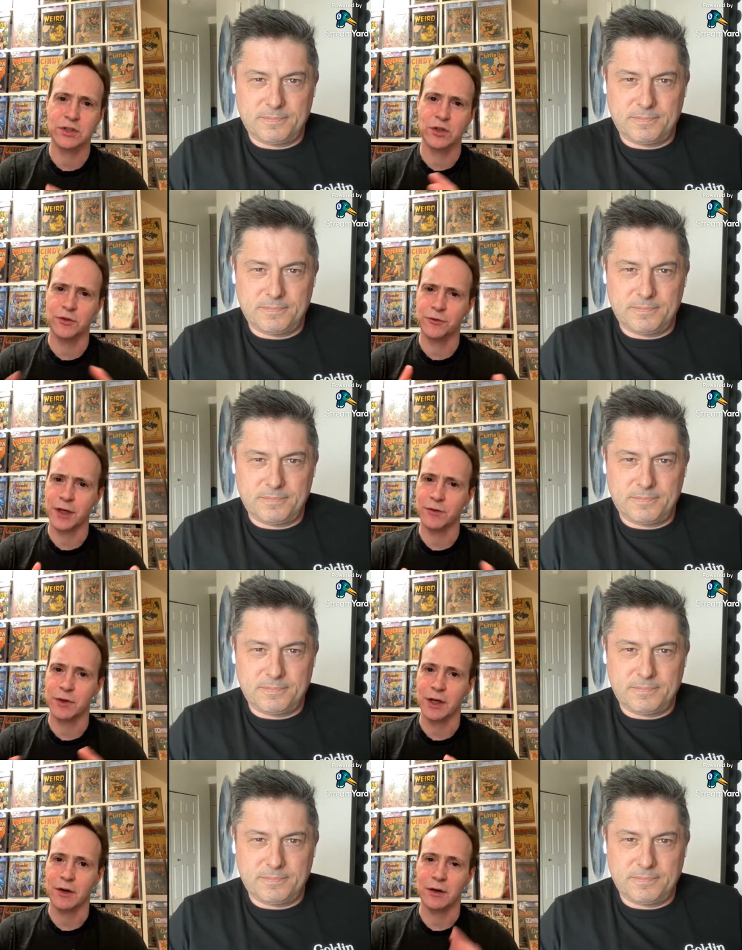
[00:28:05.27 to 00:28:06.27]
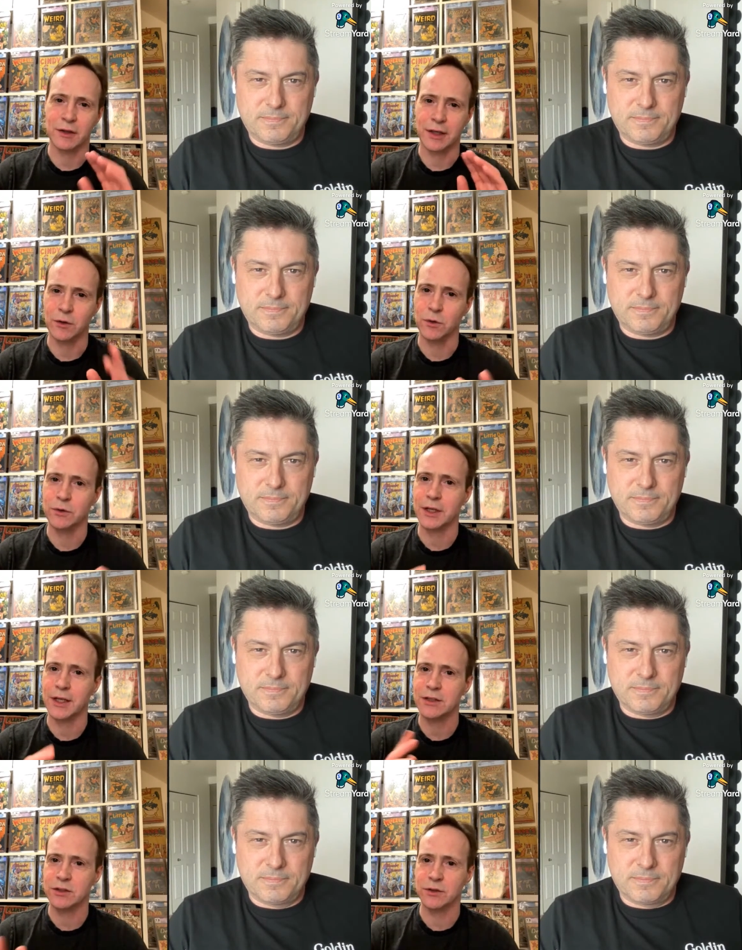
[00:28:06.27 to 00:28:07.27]
Speaker 1: is your favorite era? Like golden
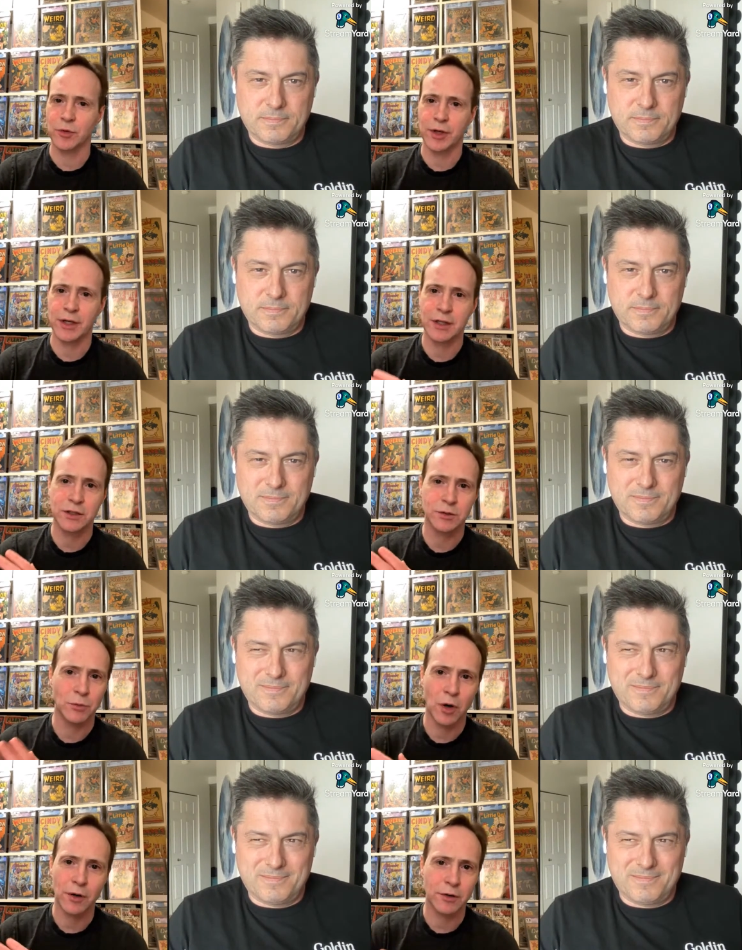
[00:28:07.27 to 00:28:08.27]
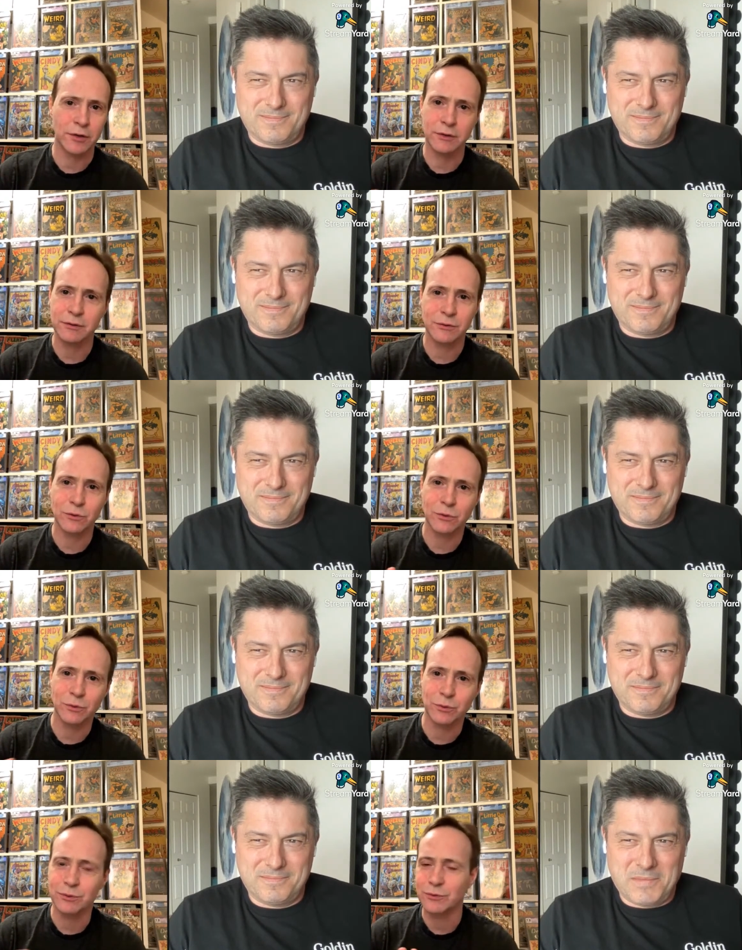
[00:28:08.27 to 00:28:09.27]
age, silver age, modern.
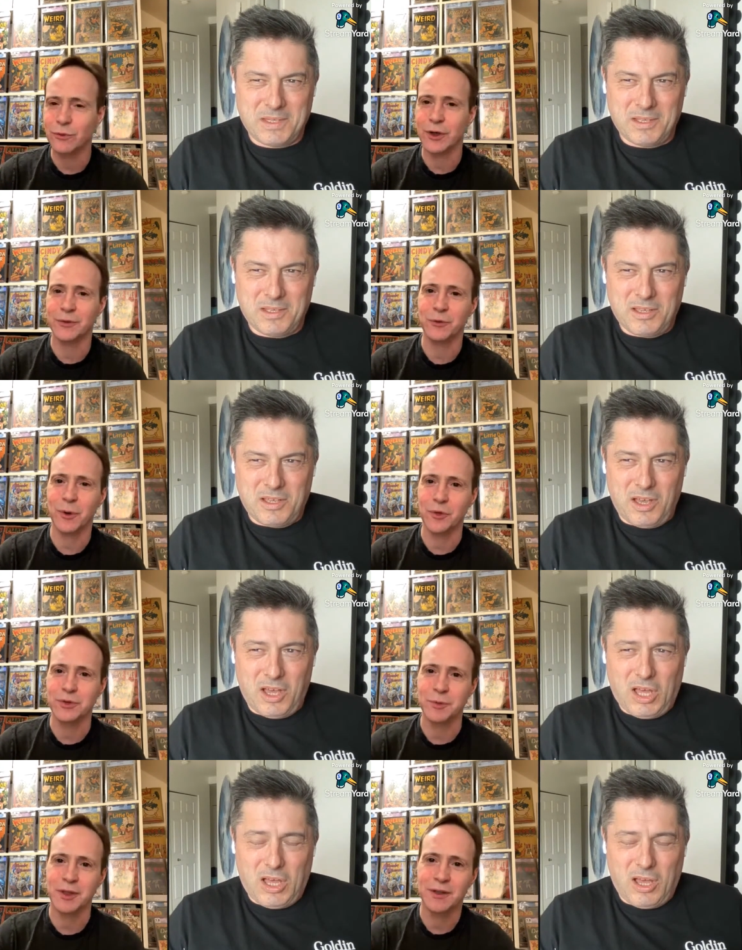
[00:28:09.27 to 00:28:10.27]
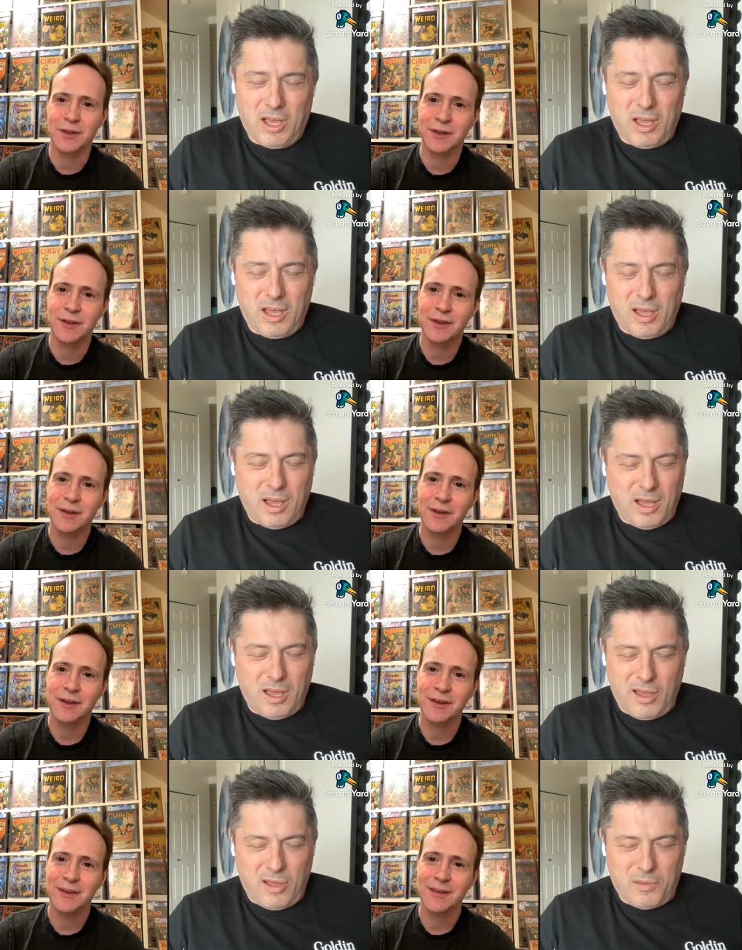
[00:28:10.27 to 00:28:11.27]
What what would you be?
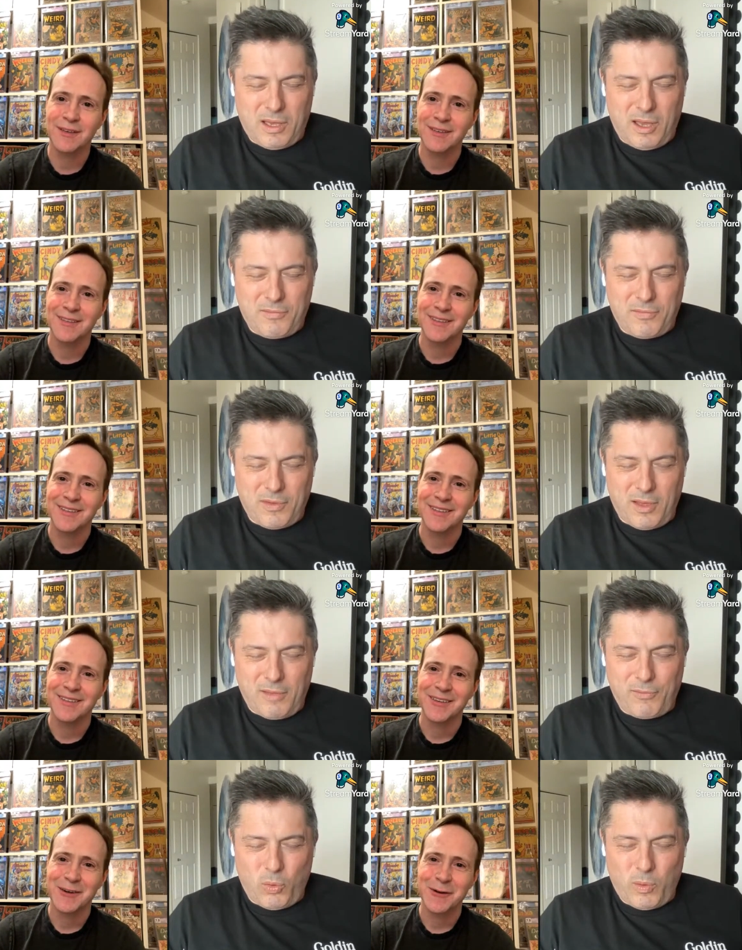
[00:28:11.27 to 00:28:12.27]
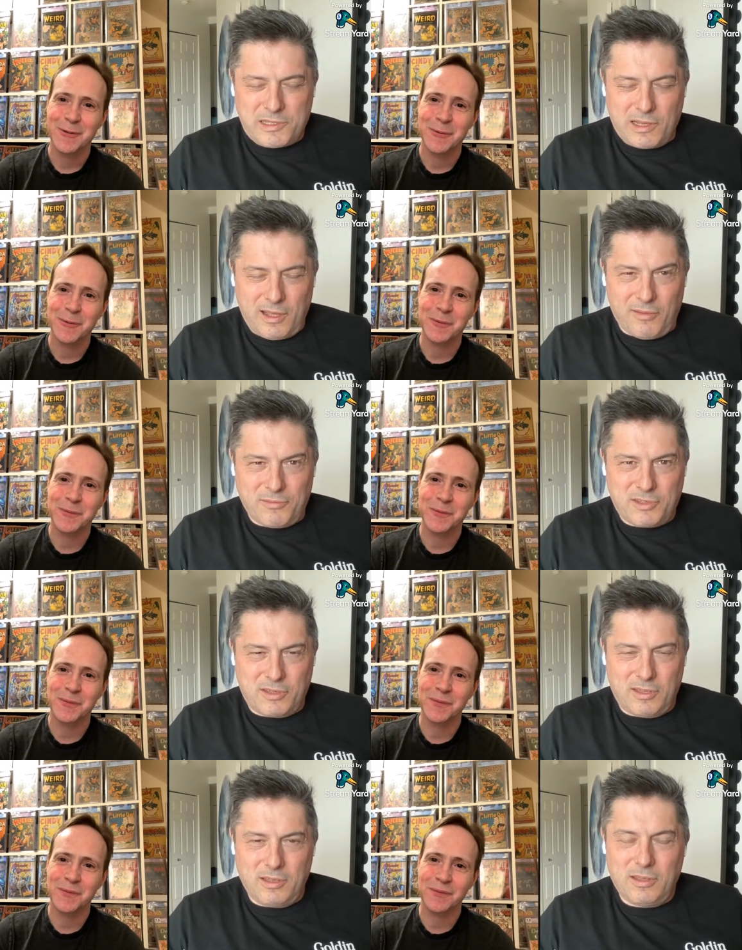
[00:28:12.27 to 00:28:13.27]
Speaker 2: I mean, I've I've always loved
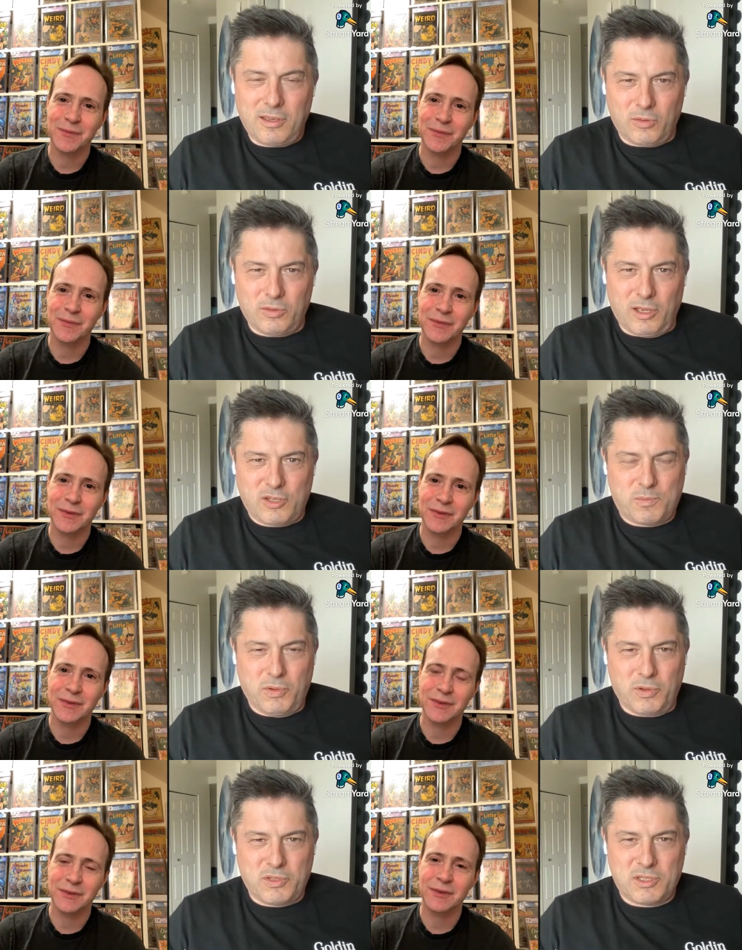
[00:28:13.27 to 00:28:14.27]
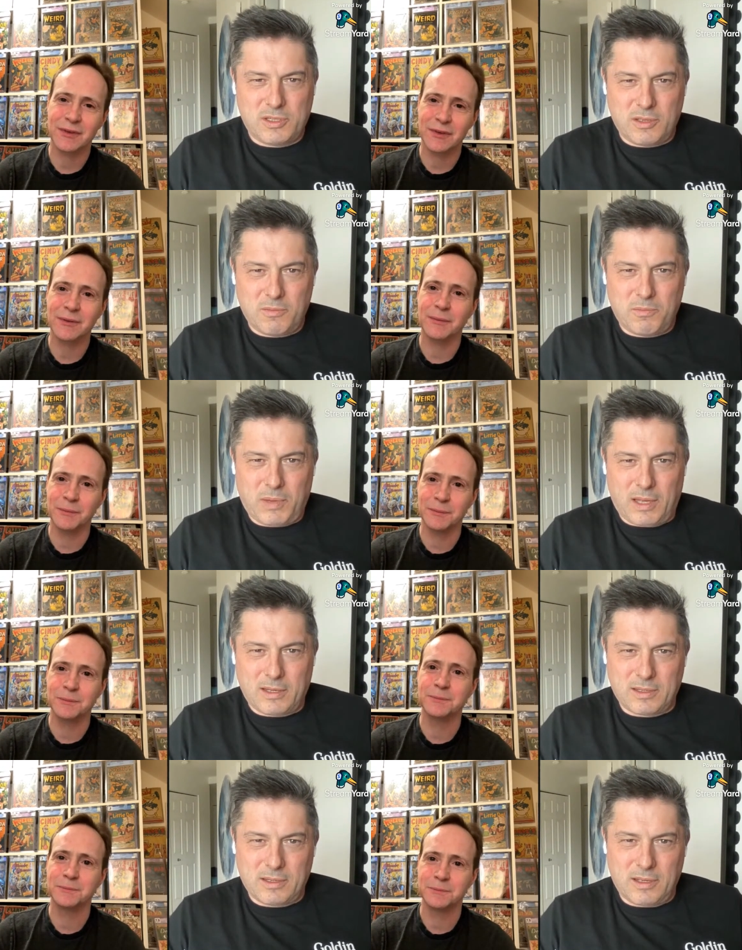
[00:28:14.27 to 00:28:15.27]
golden age books, but
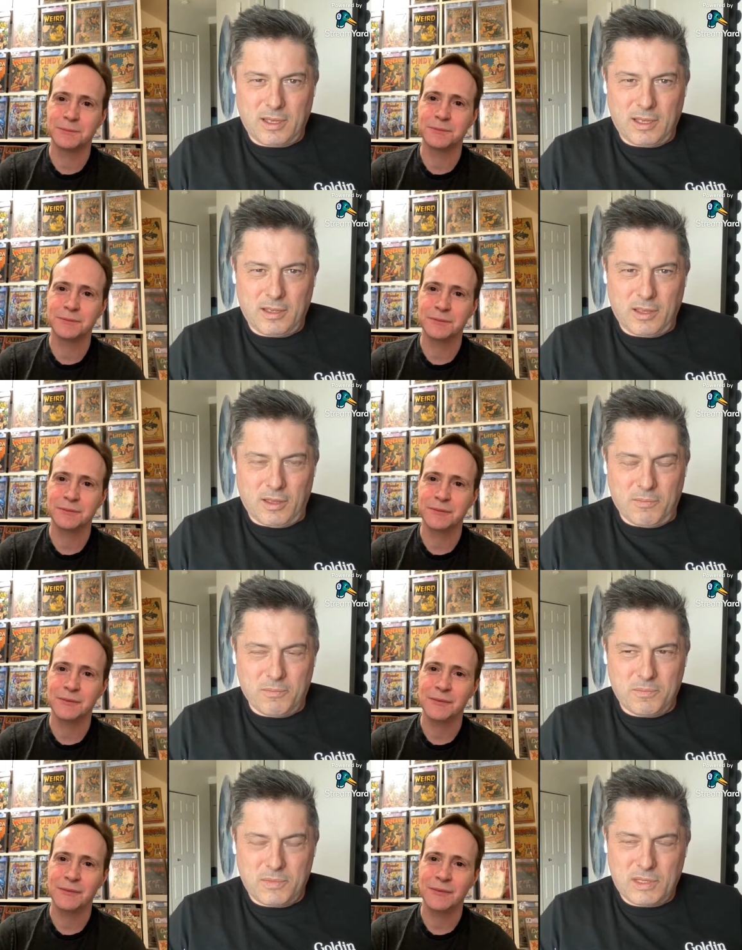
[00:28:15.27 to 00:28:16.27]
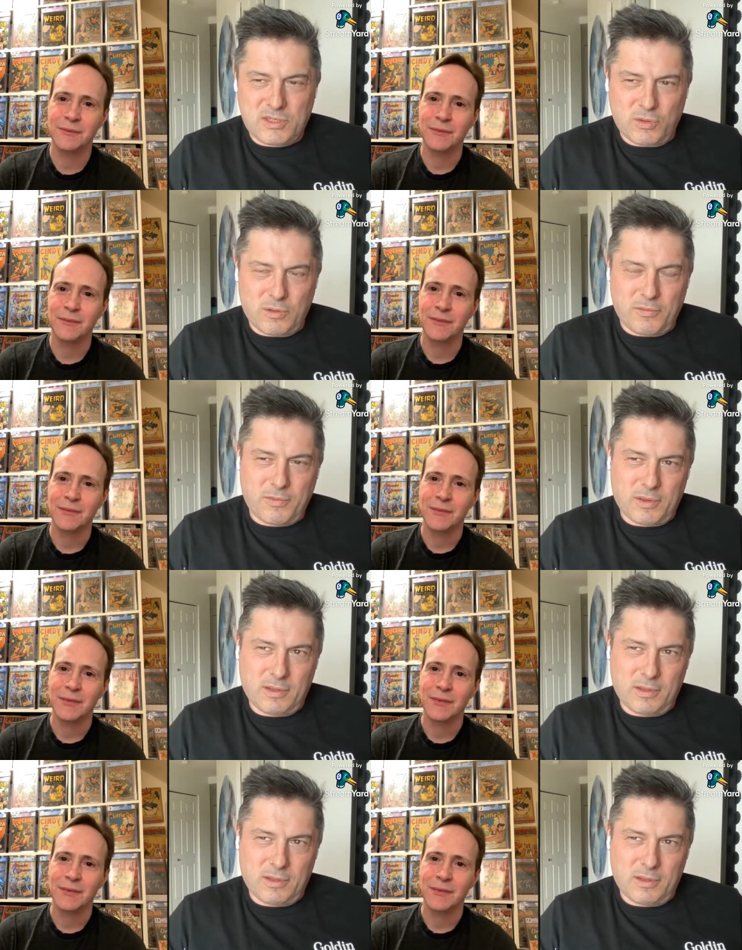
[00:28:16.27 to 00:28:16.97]
mm -hmm. um, sort of